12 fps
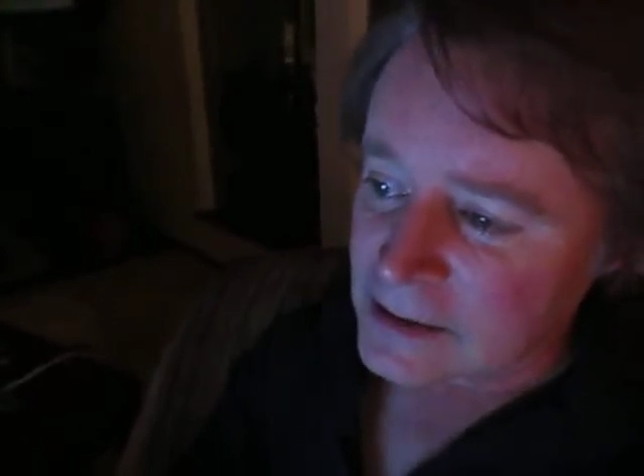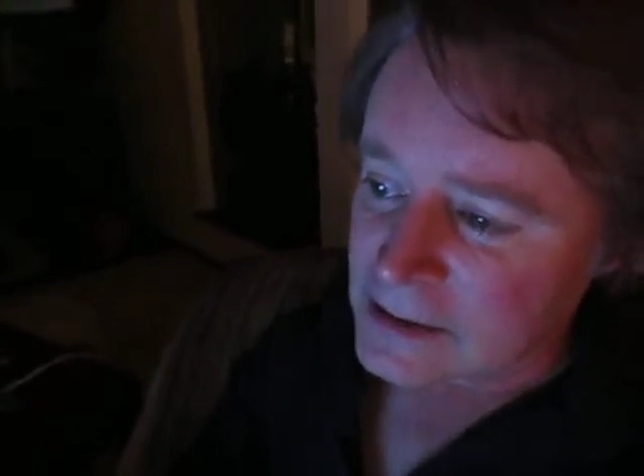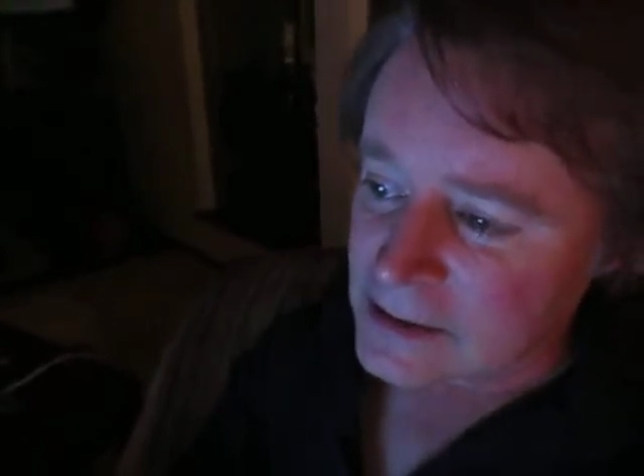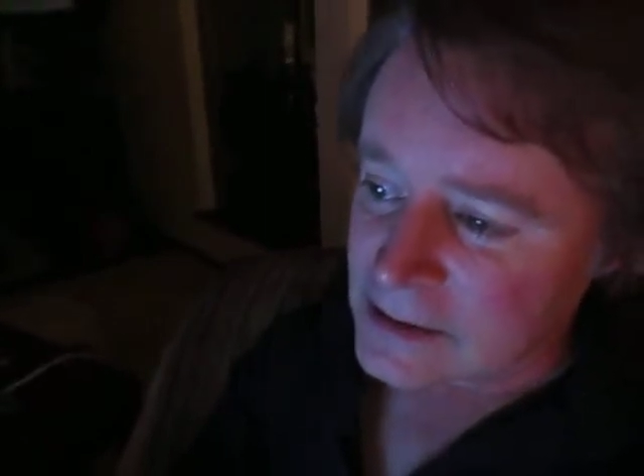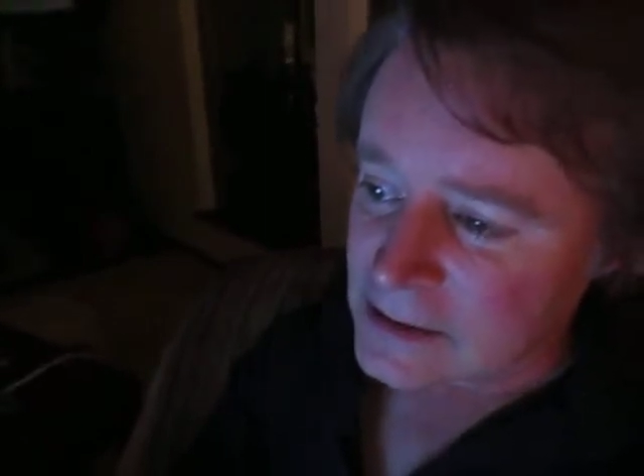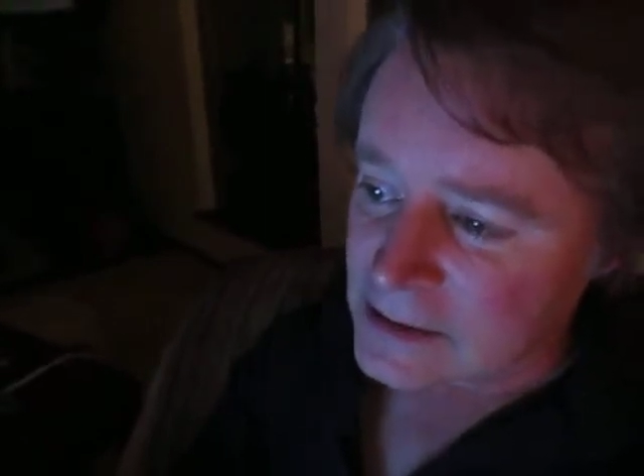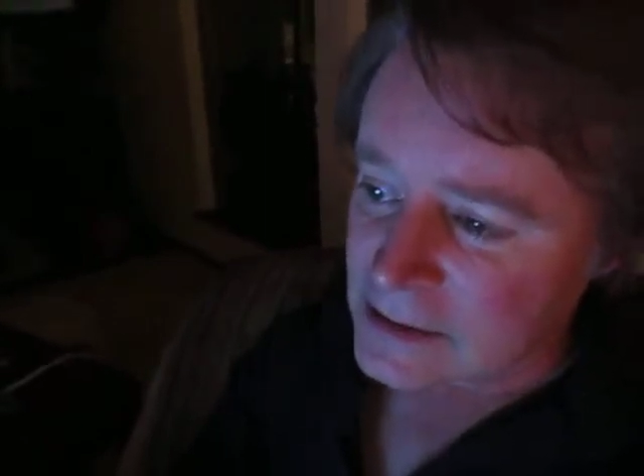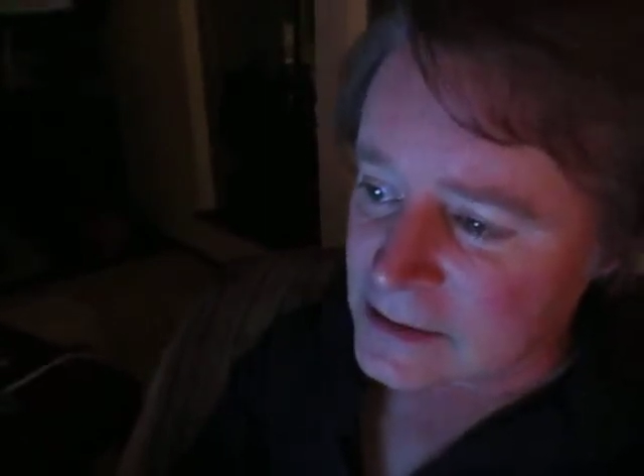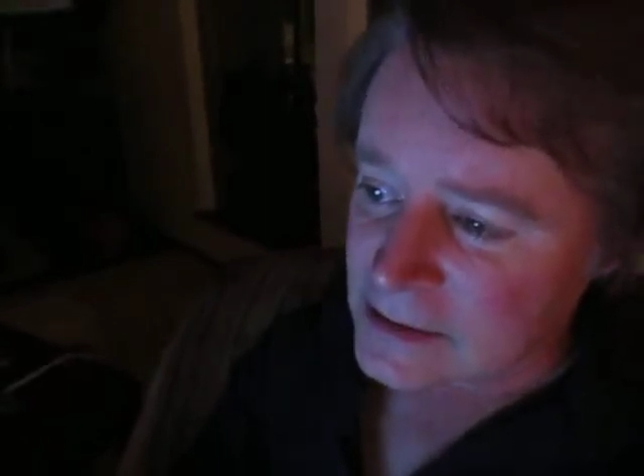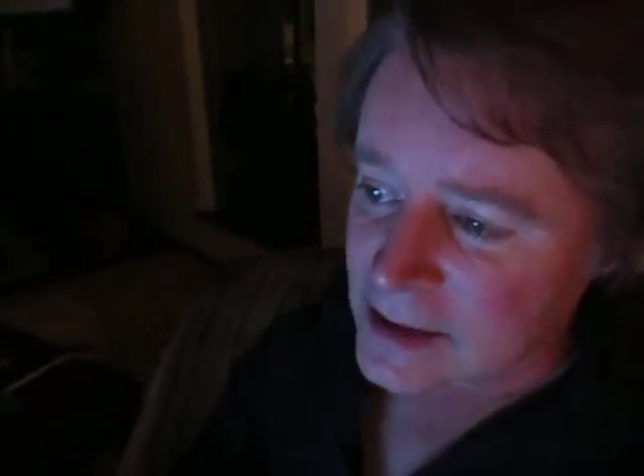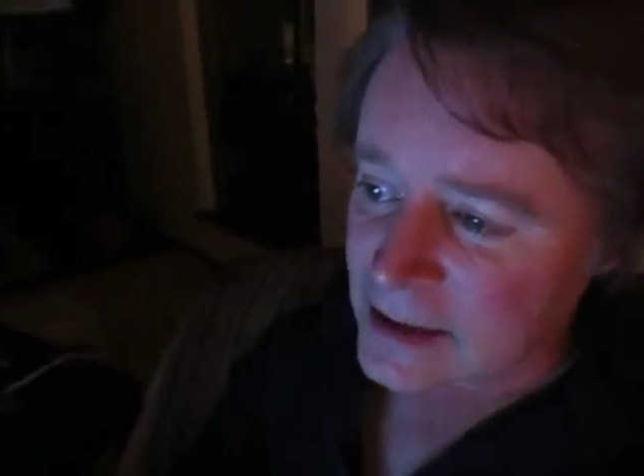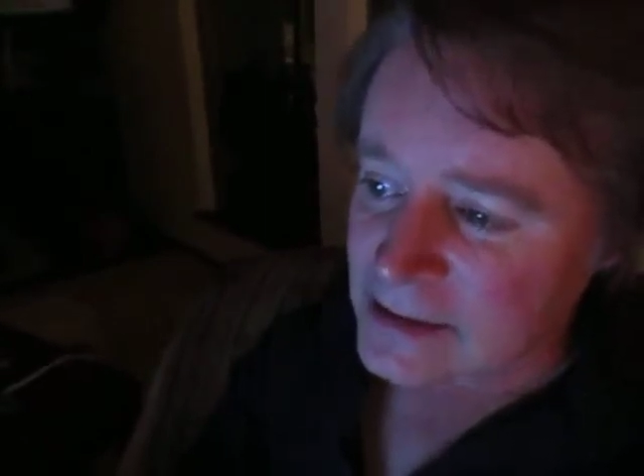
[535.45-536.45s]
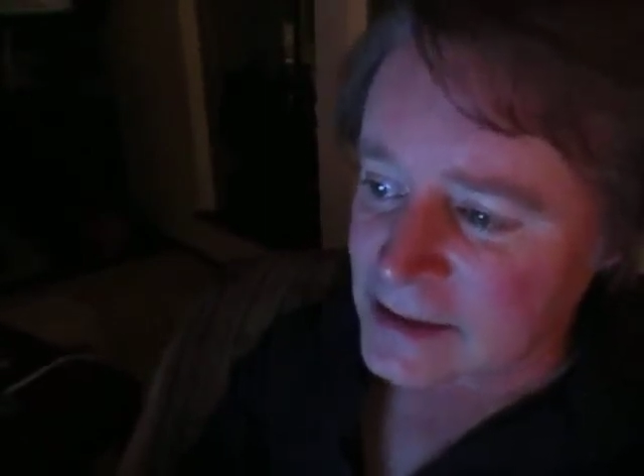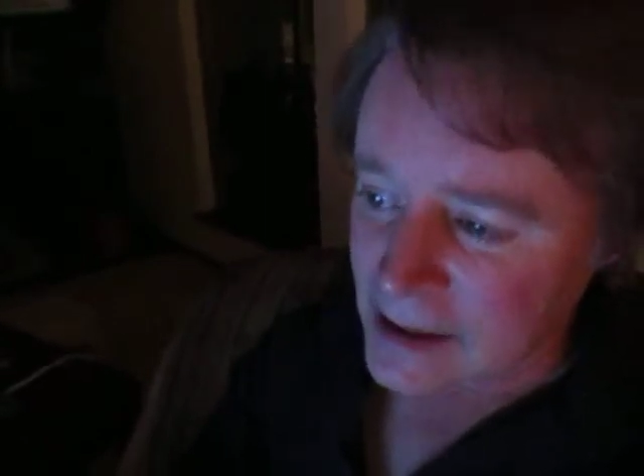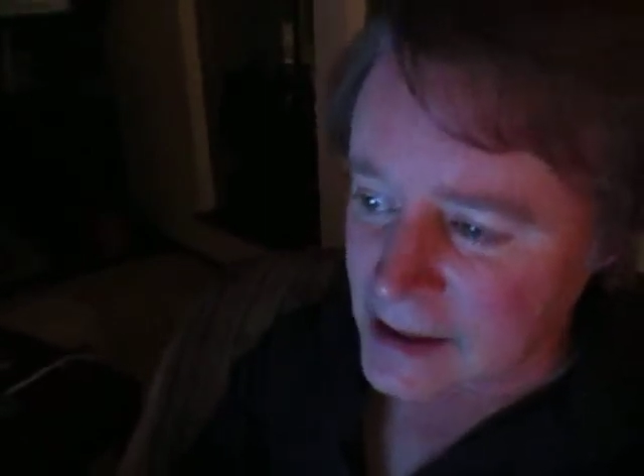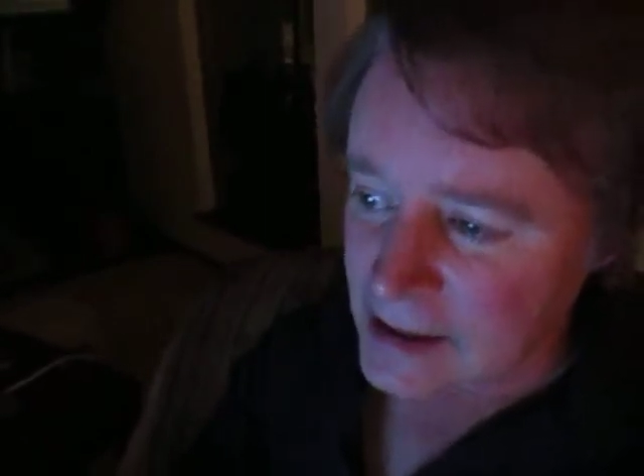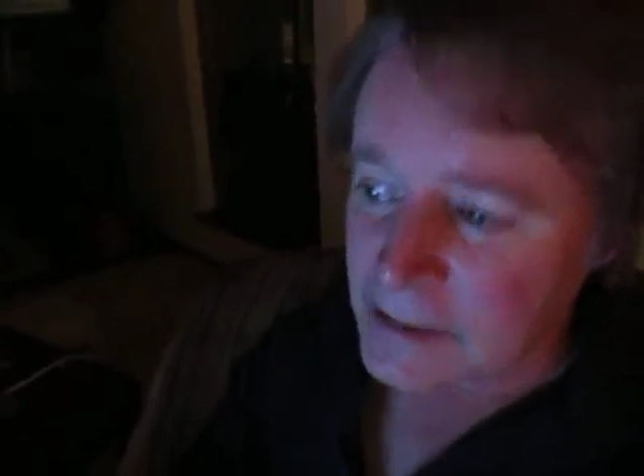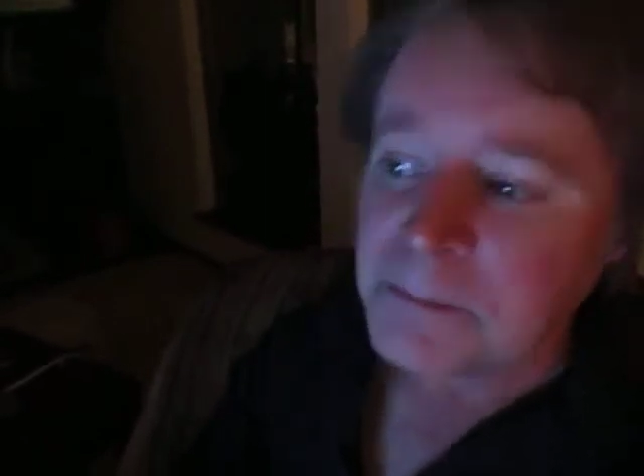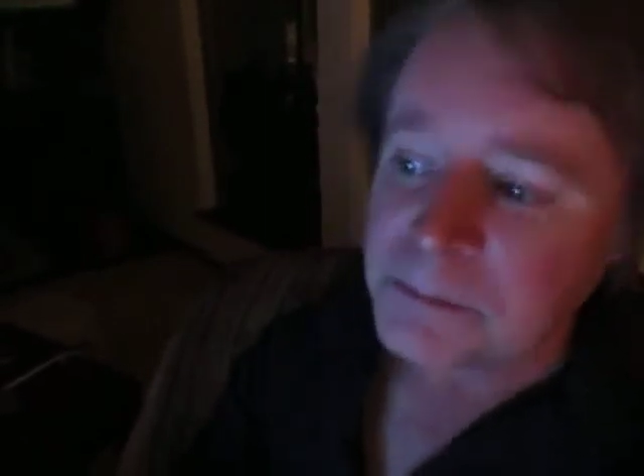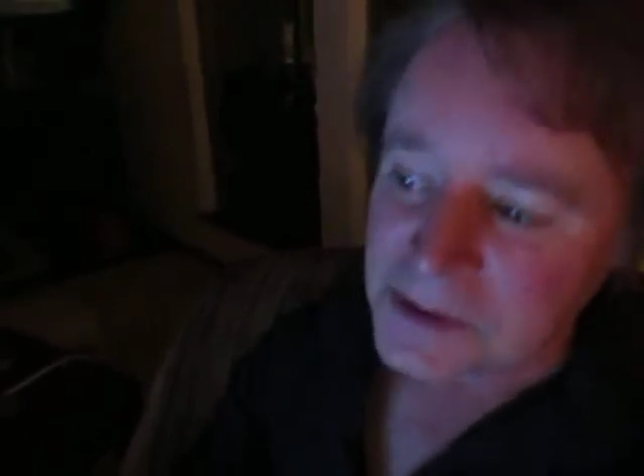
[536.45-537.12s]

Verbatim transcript: that Sahih